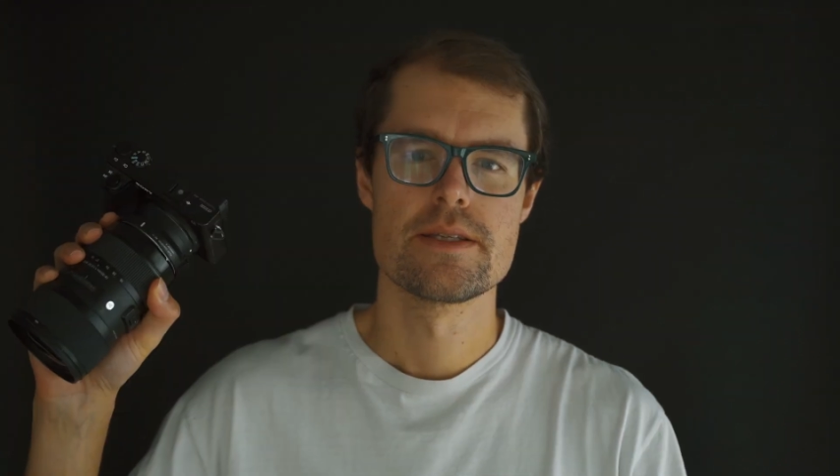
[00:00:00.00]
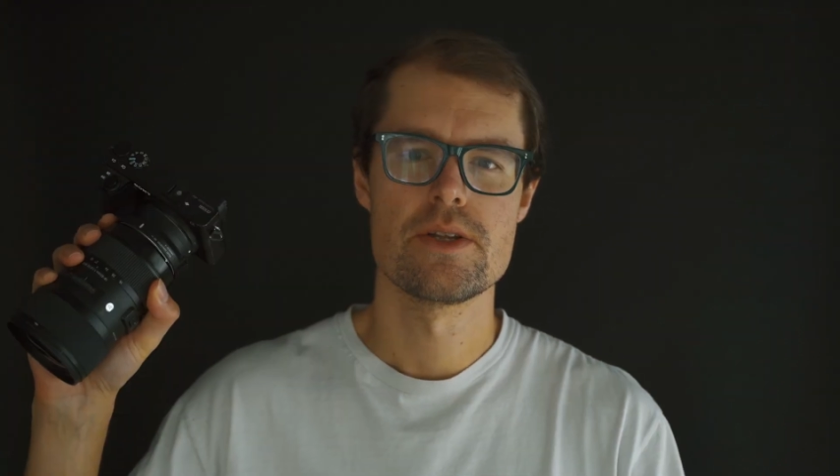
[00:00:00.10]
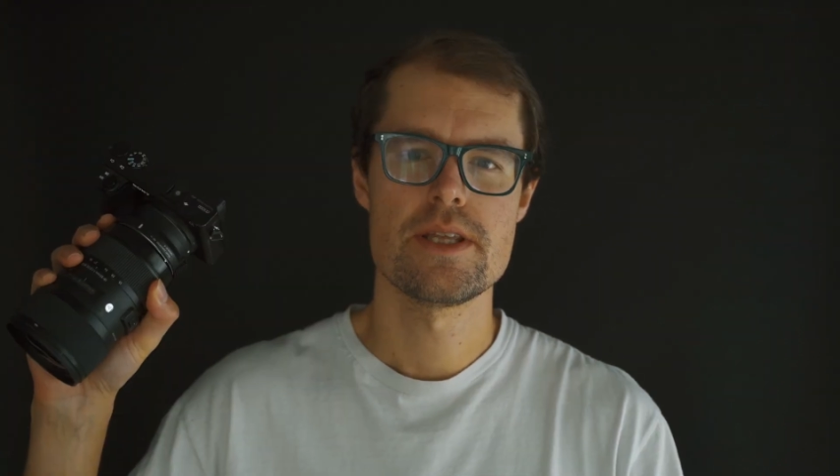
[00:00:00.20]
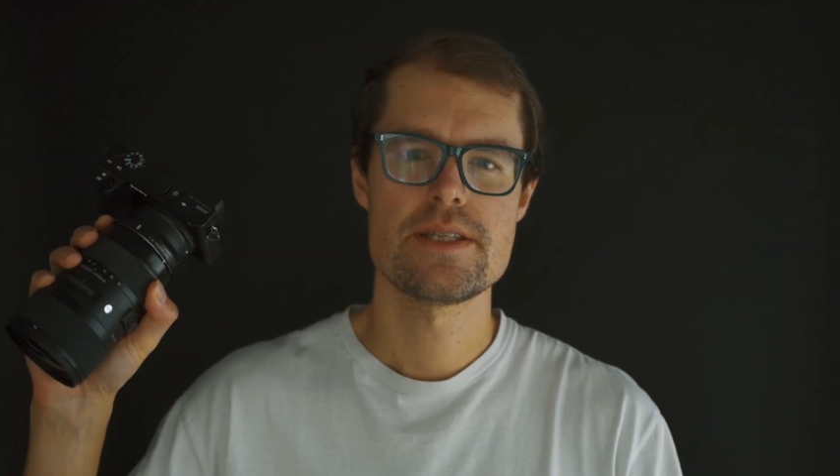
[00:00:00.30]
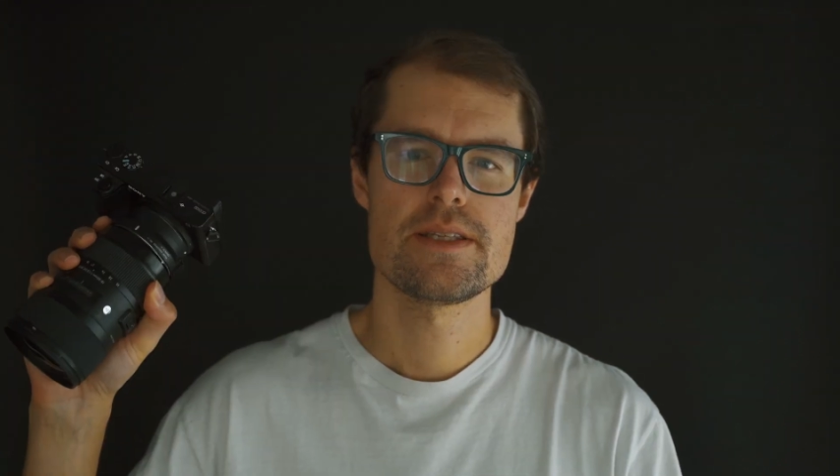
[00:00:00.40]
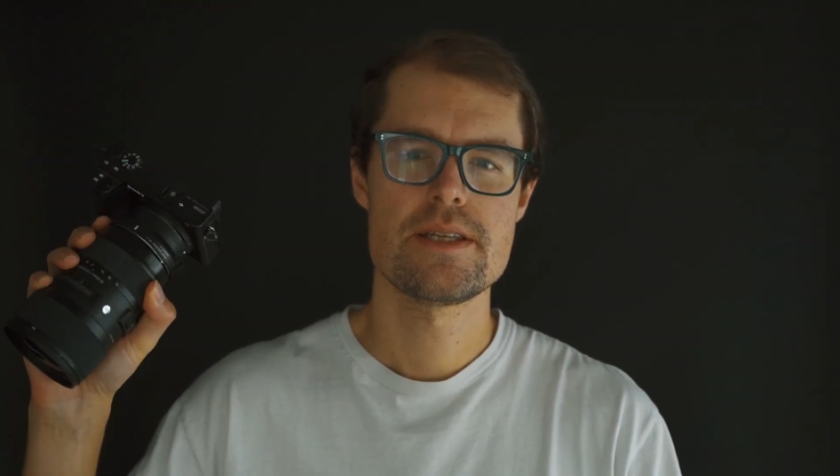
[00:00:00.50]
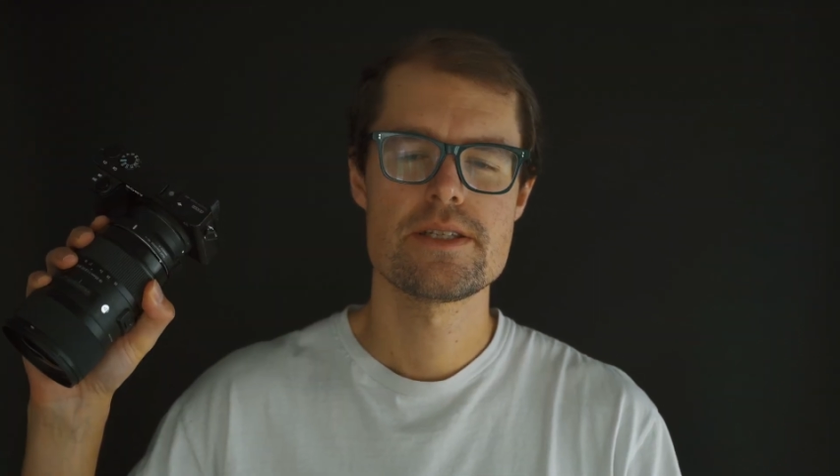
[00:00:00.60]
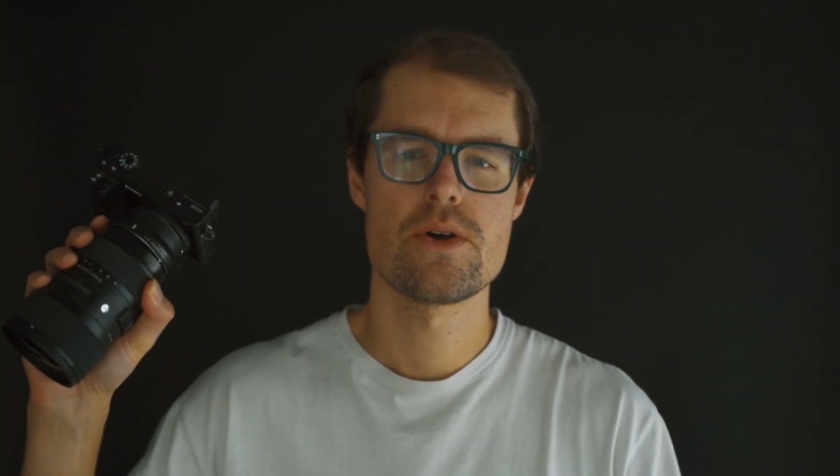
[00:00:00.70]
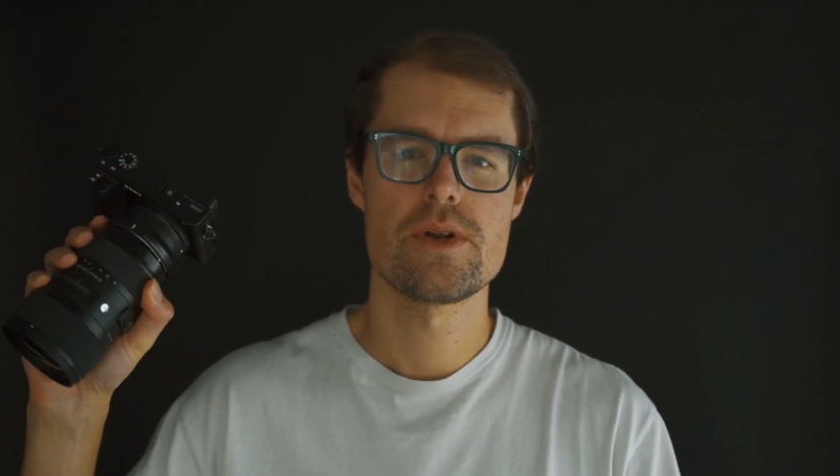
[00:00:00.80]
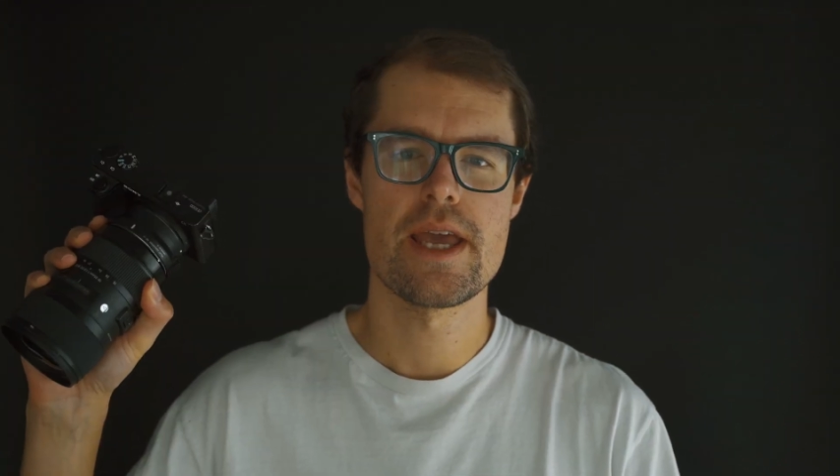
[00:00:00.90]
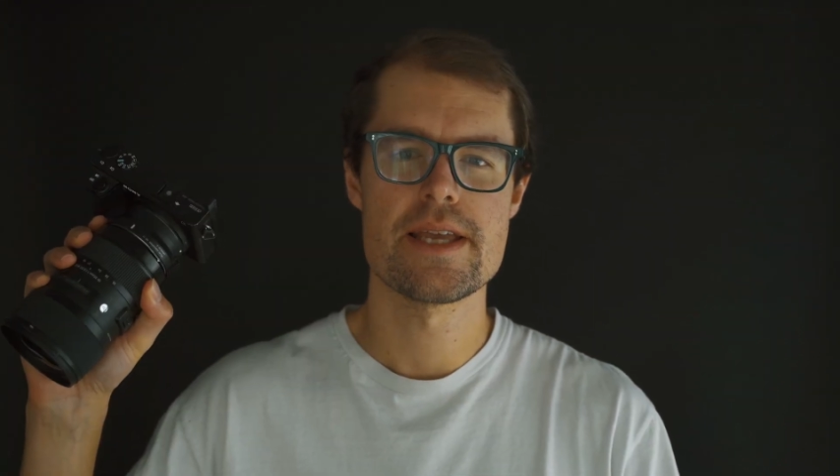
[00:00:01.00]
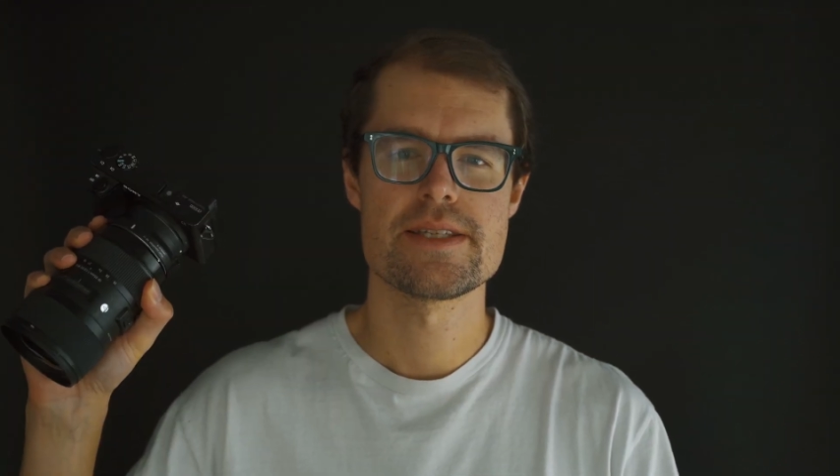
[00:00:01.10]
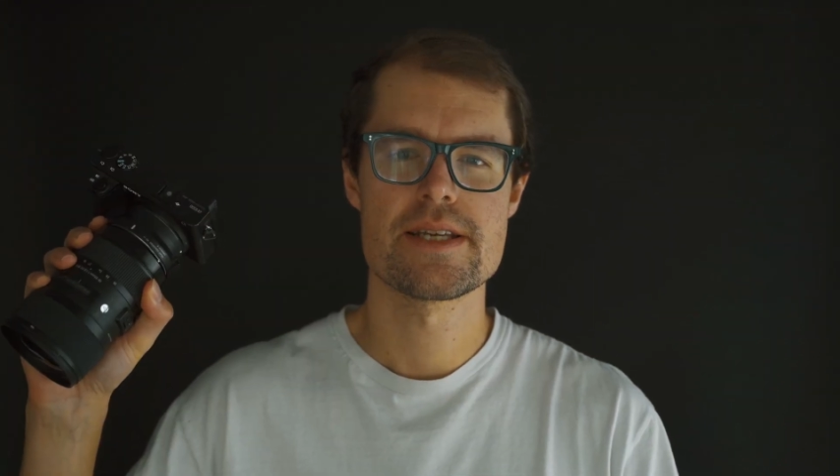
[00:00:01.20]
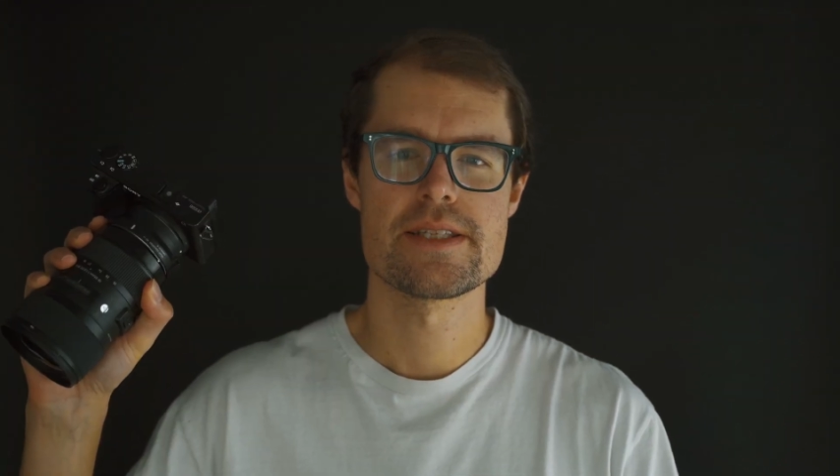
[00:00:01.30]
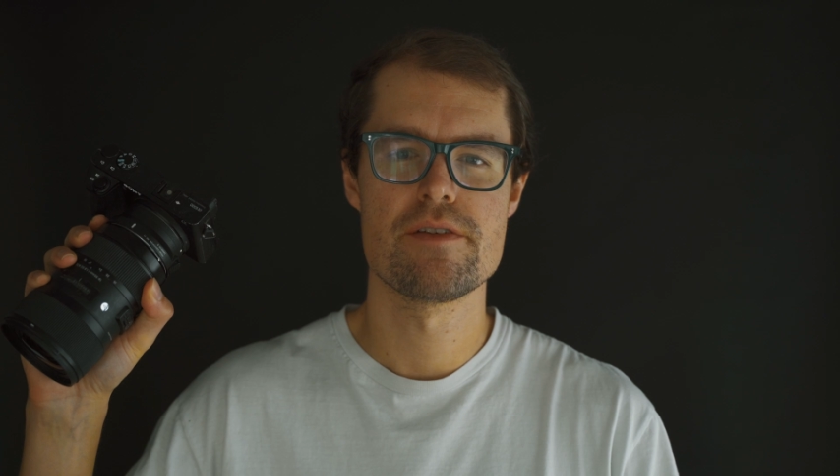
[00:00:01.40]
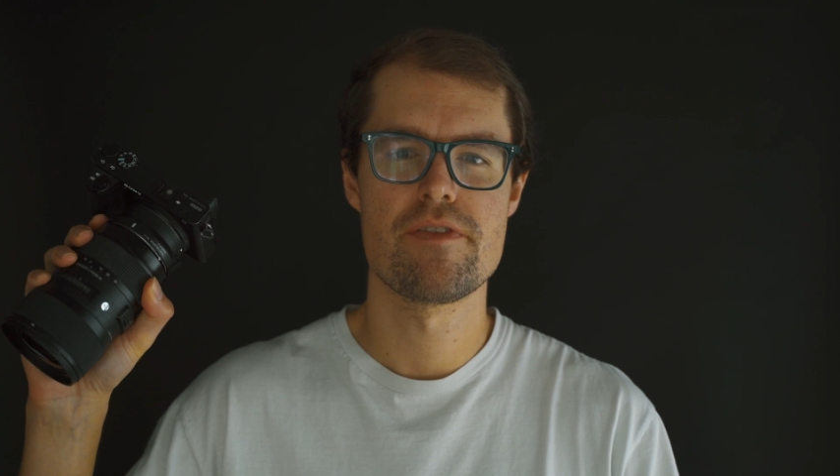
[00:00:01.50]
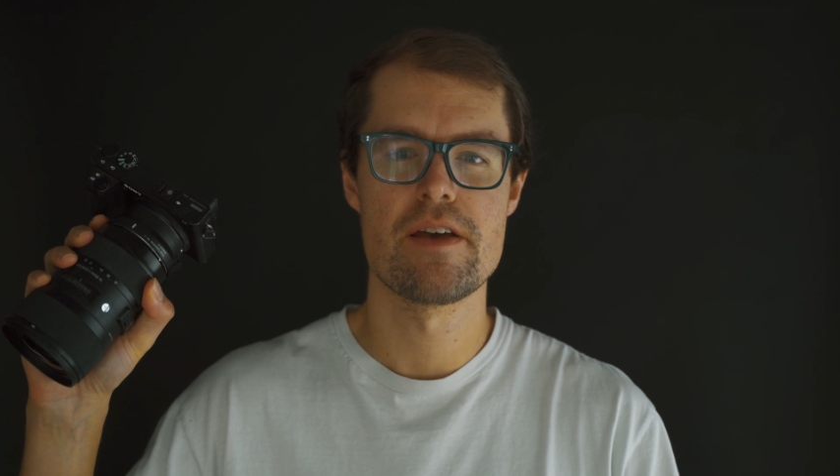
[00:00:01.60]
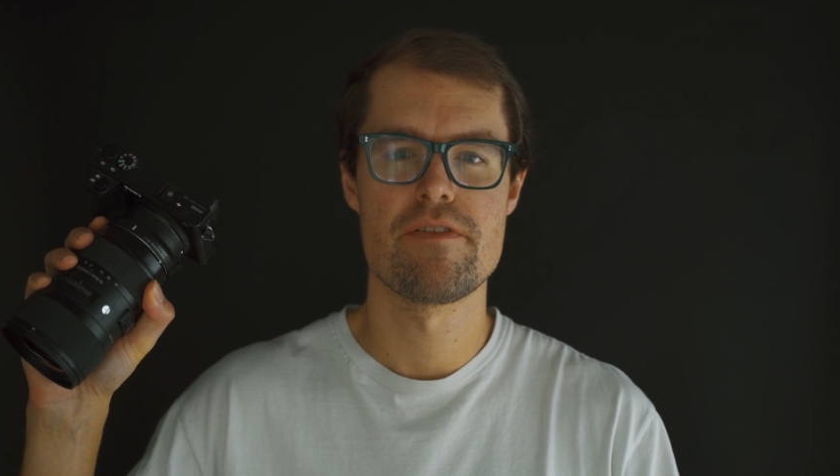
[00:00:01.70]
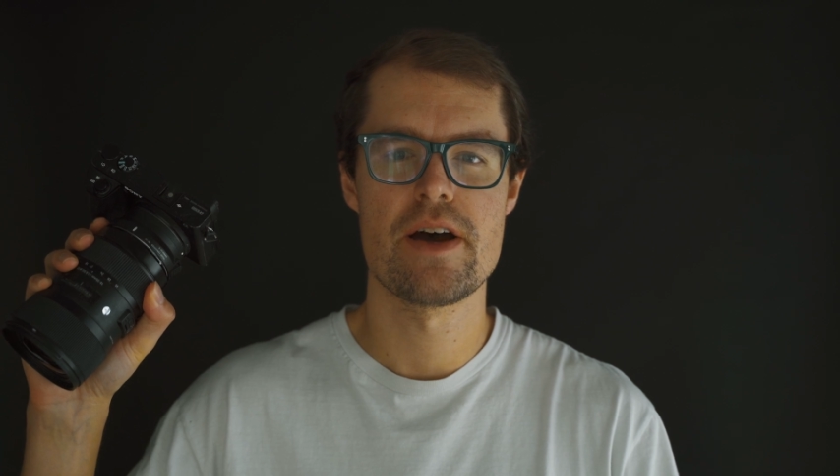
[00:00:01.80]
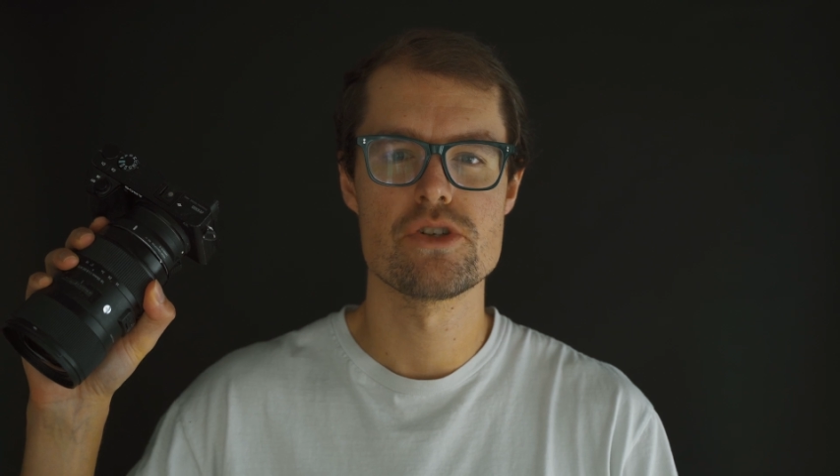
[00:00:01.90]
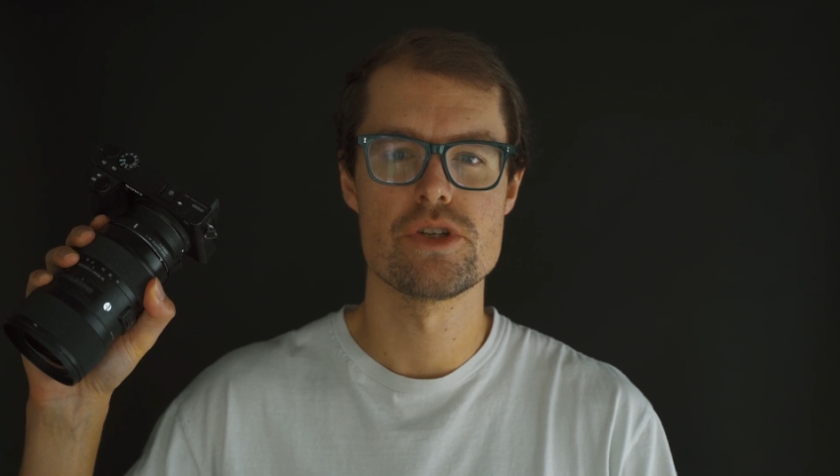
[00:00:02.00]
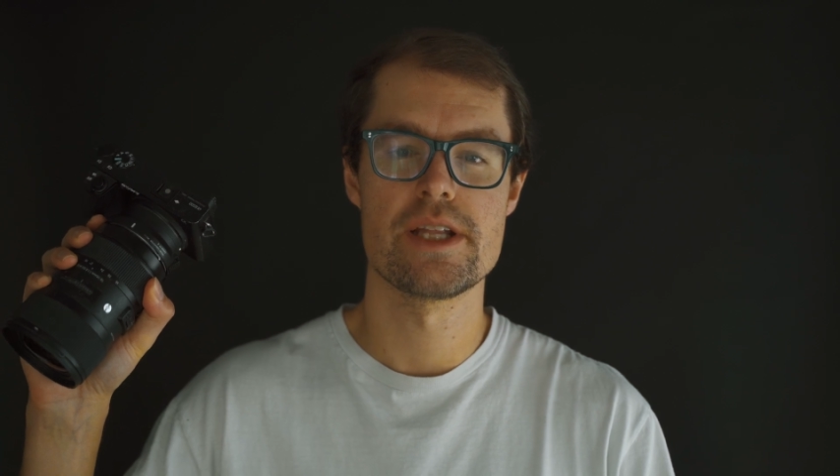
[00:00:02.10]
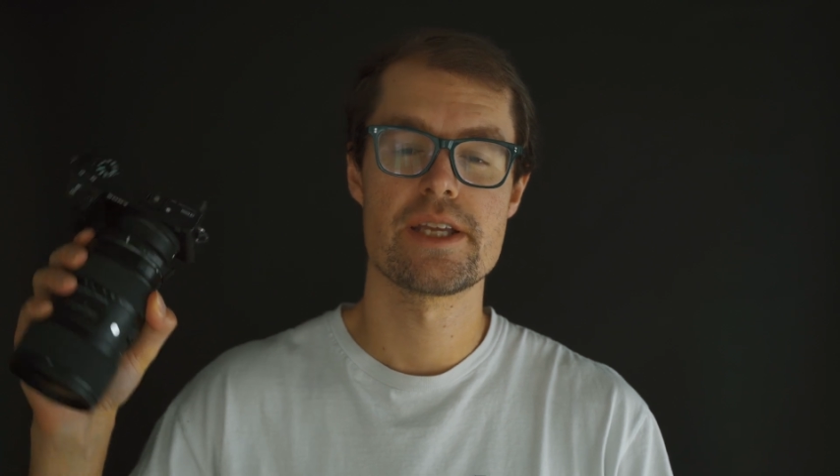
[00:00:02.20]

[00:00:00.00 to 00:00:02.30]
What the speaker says: So this is the Sony a6500